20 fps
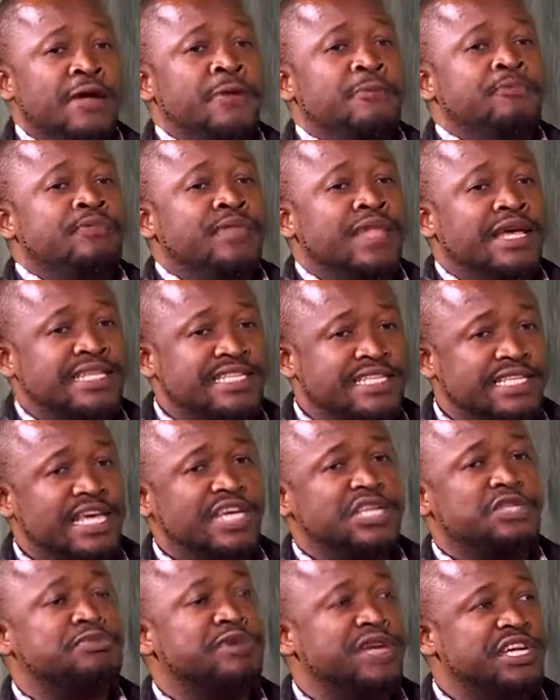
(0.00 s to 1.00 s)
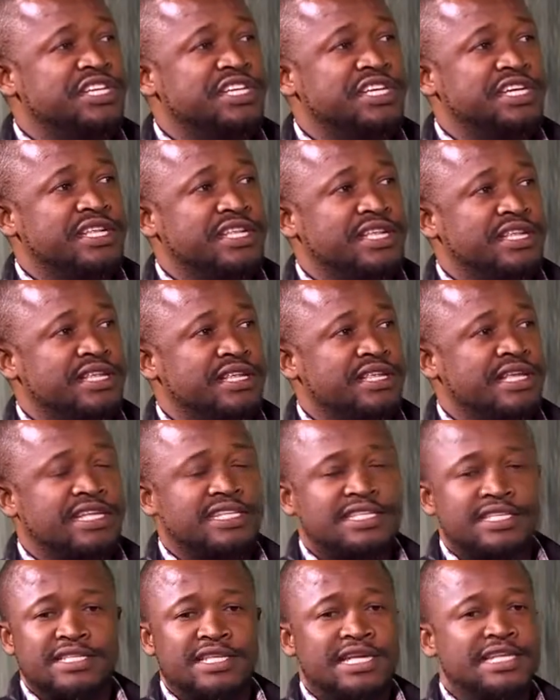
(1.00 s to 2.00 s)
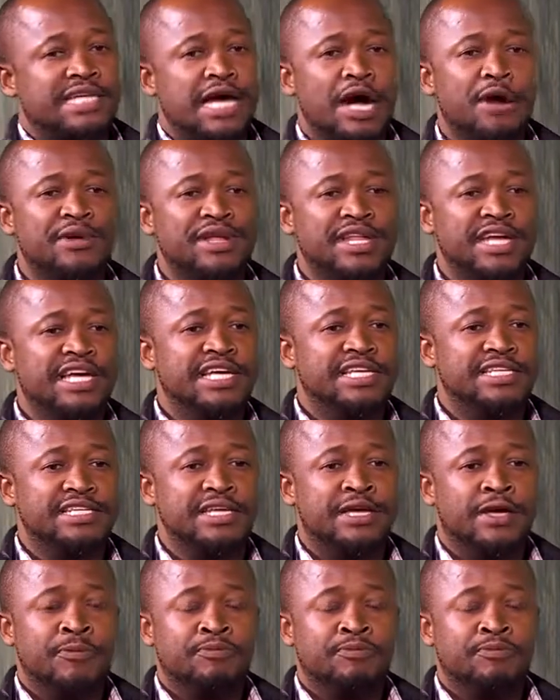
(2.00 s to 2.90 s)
That's the expression. That's how it is.